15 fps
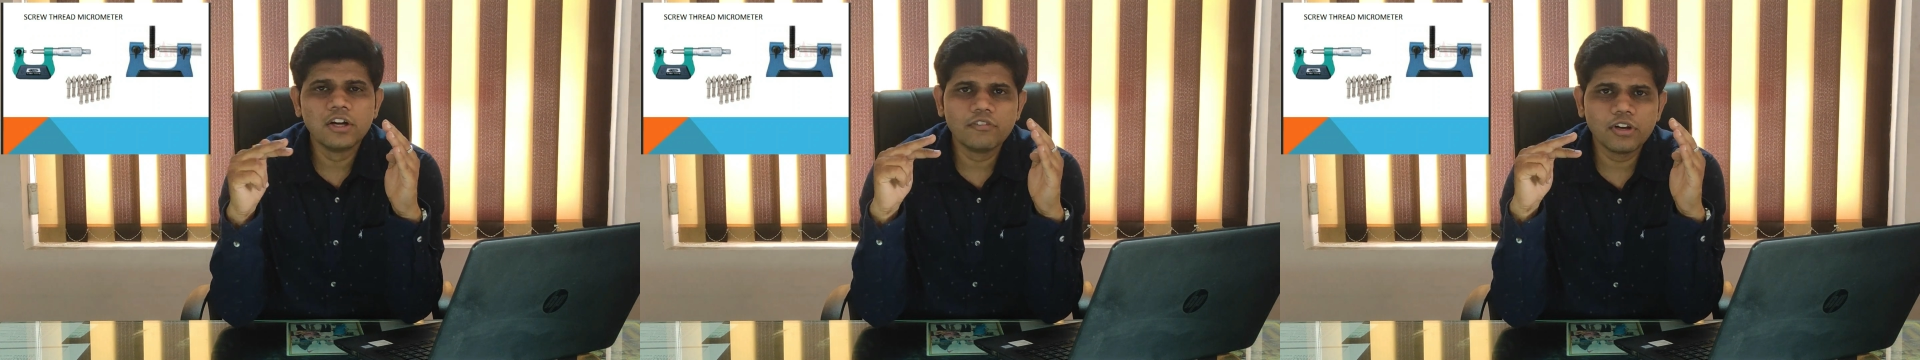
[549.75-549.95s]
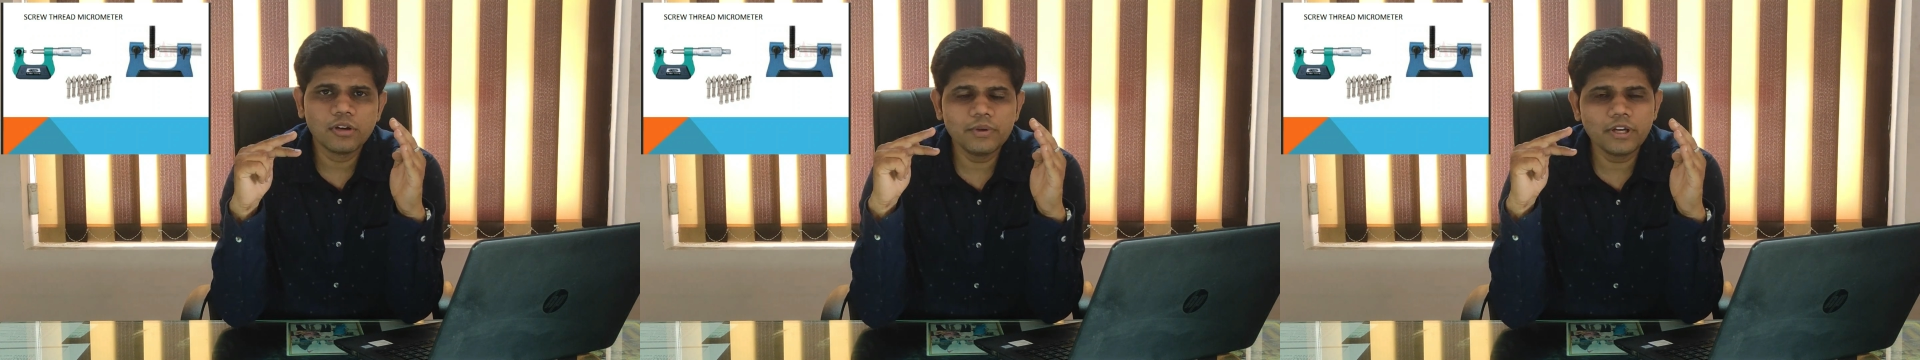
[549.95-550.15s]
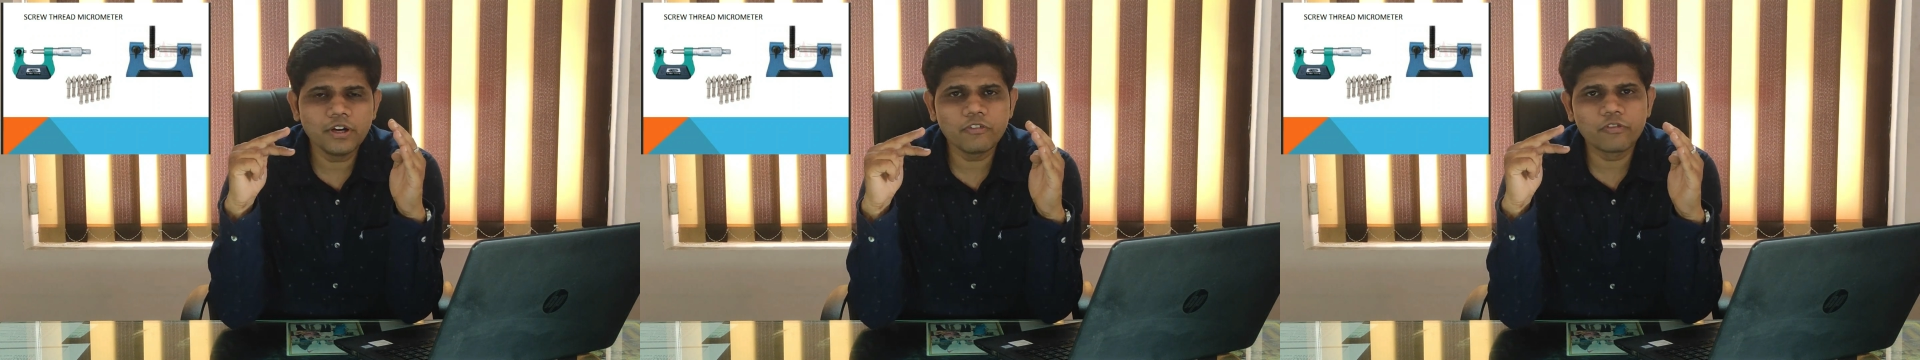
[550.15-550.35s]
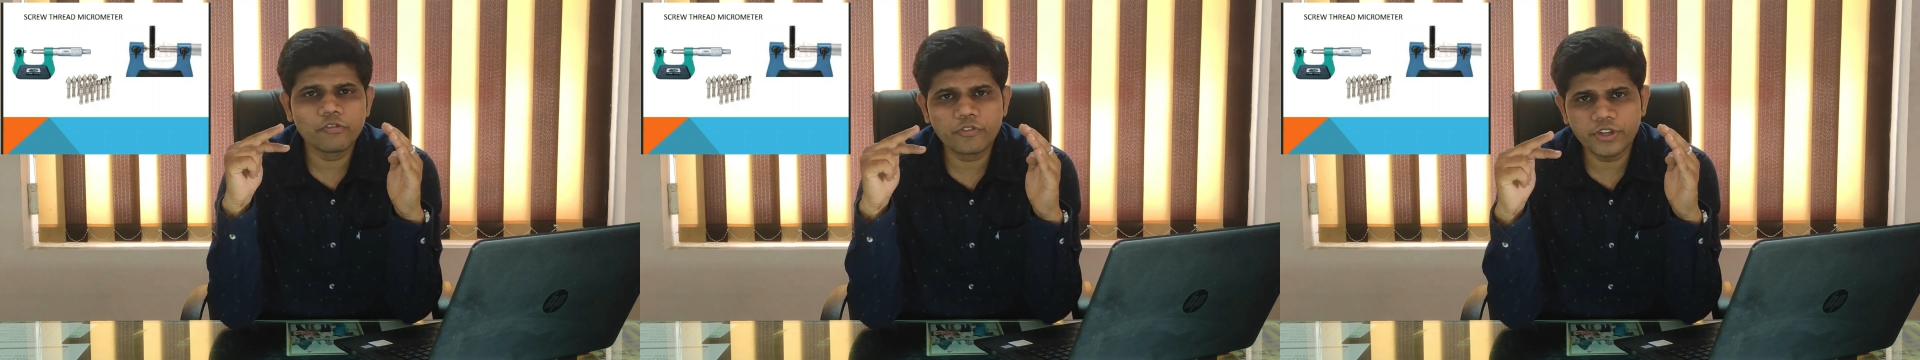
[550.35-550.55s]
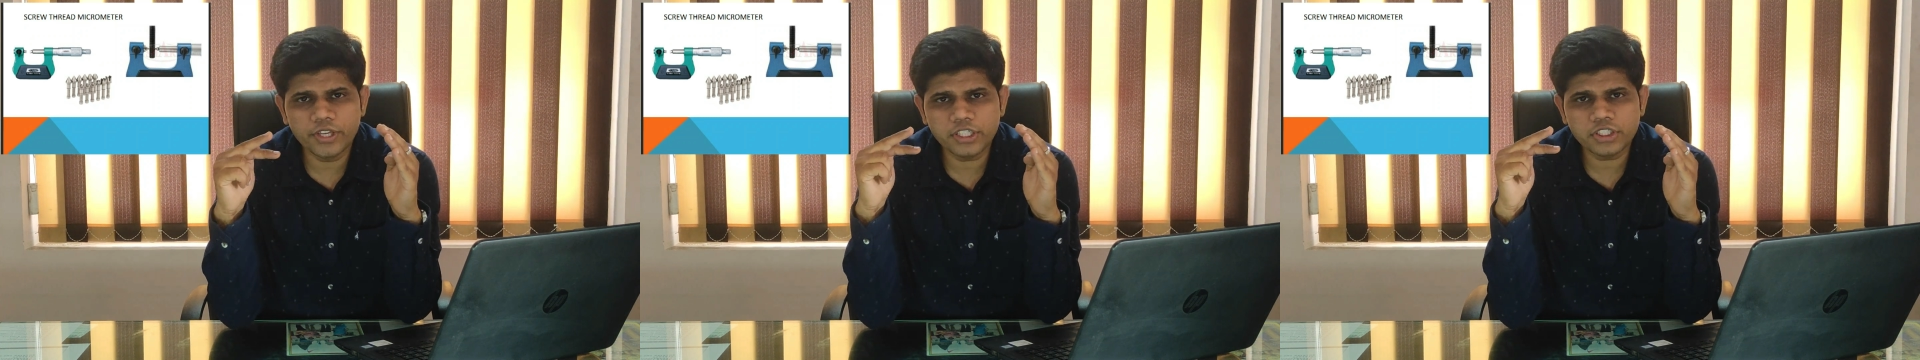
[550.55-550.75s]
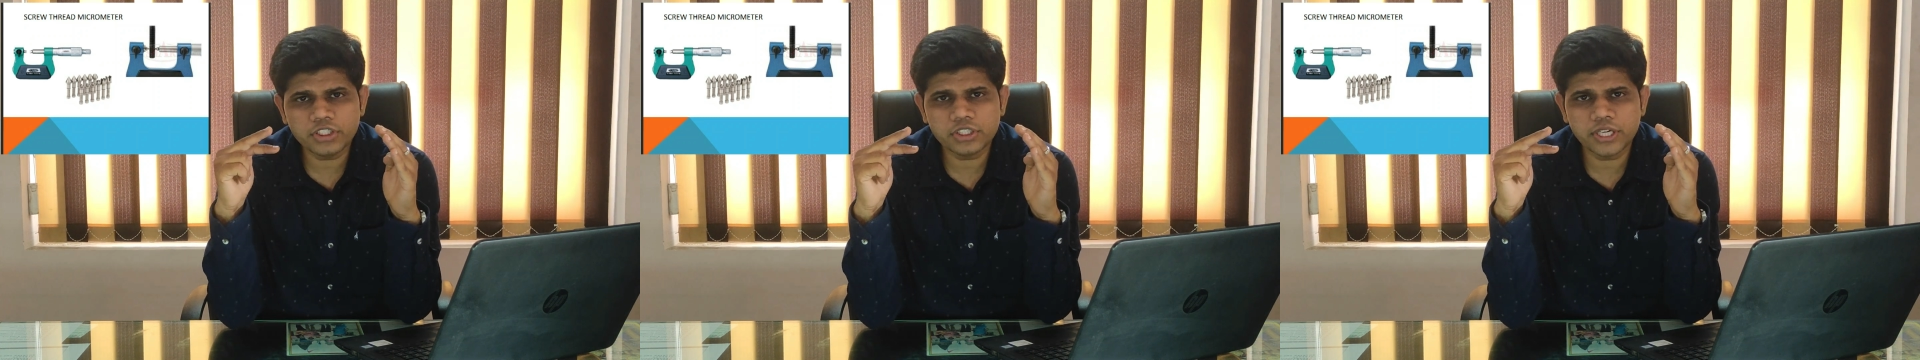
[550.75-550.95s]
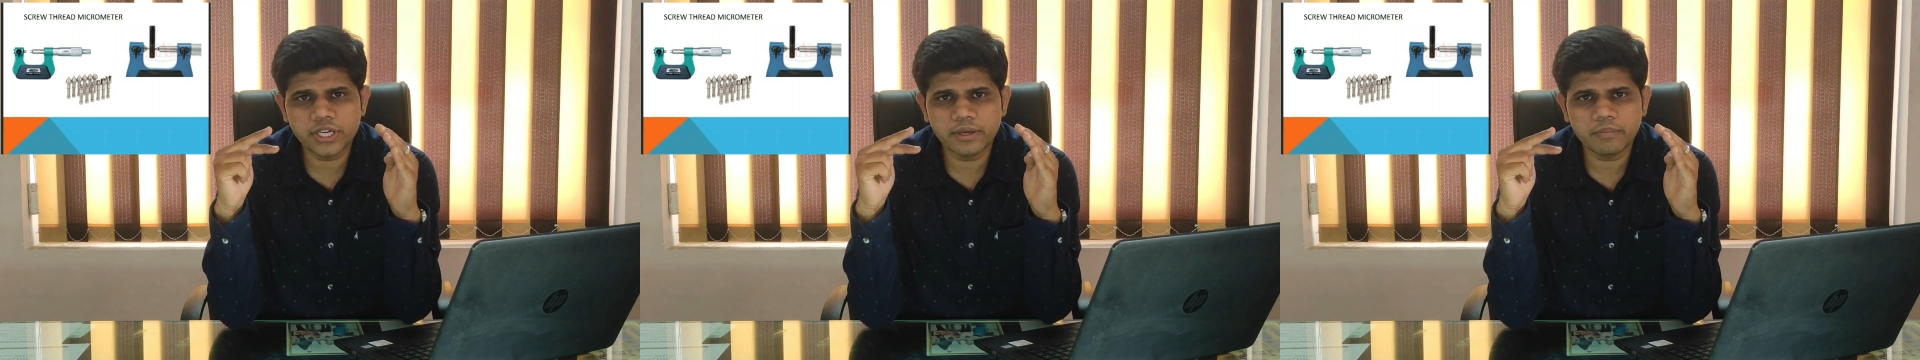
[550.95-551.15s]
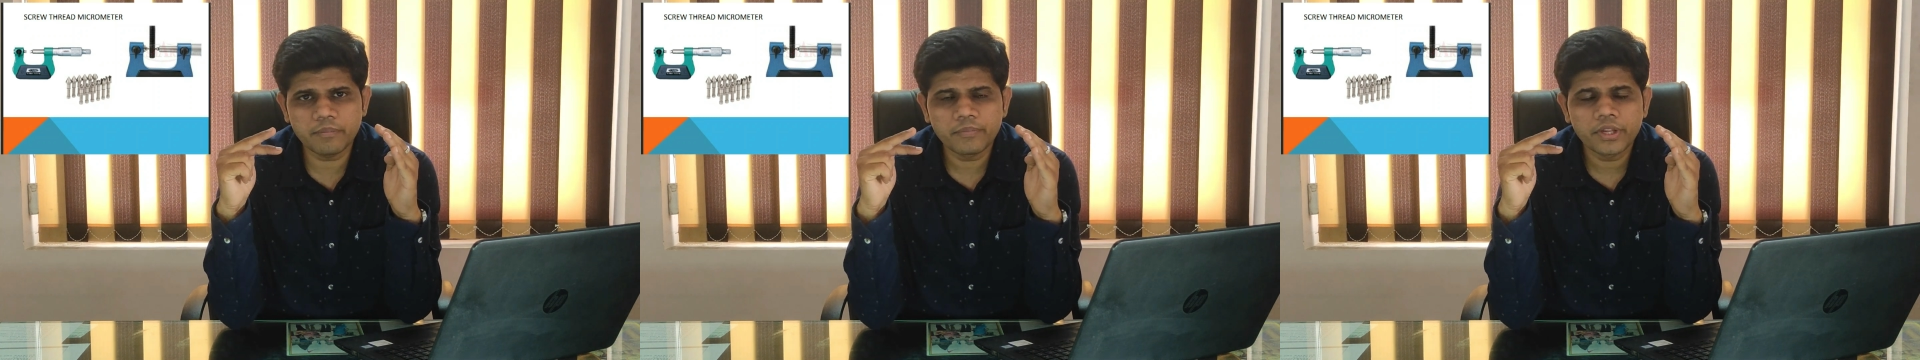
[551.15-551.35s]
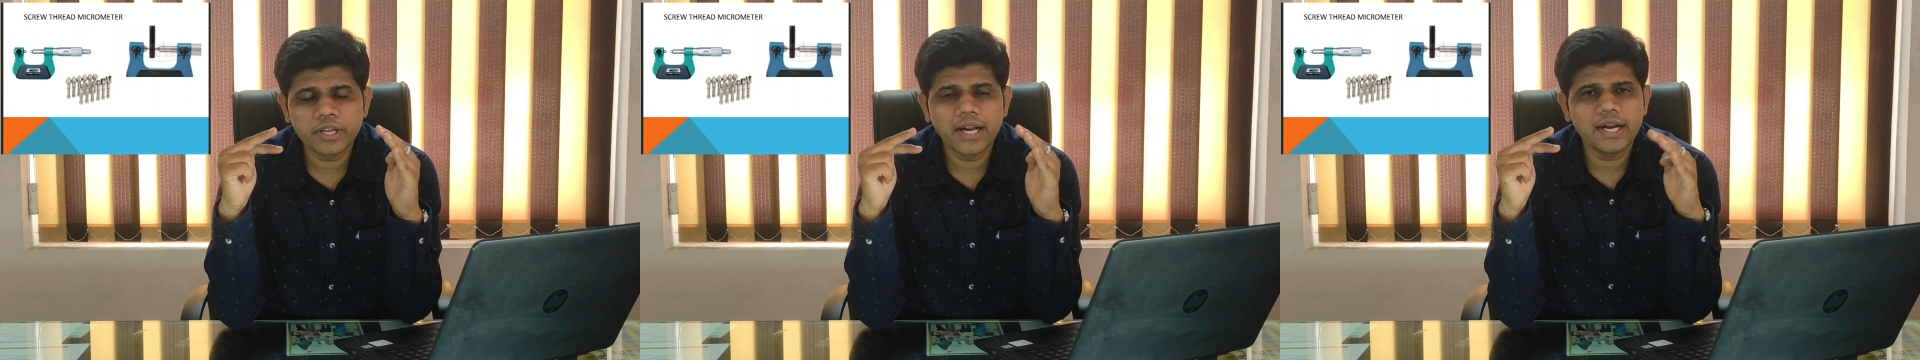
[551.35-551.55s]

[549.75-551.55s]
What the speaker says: will be a V shape,